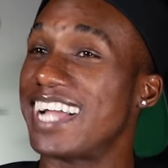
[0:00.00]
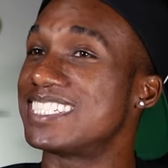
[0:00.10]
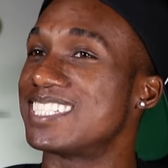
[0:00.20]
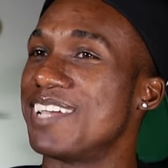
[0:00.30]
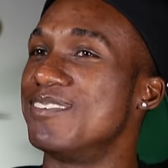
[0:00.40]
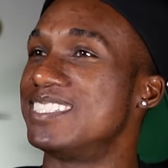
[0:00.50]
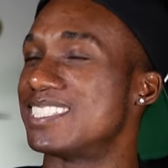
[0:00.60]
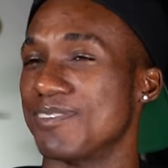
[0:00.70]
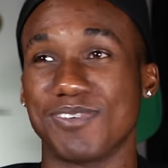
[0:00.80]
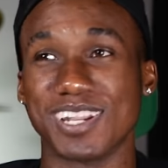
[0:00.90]
I just it was
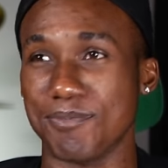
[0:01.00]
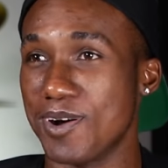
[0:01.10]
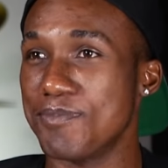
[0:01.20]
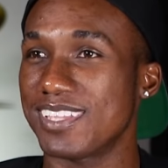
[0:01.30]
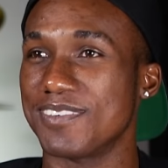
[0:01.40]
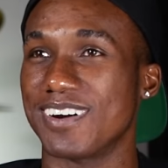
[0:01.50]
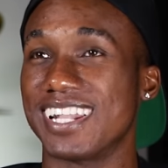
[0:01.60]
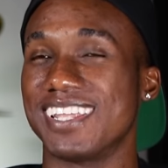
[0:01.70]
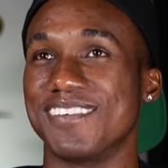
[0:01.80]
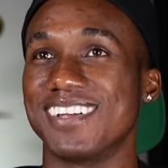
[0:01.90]
just a funny moment where
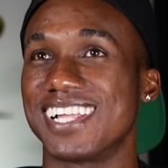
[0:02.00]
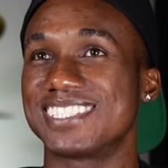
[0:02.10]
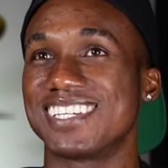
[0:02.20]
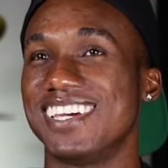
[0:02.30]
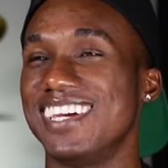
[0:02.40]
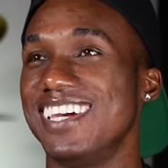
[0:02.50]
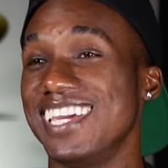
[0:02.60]
I didn't realize it.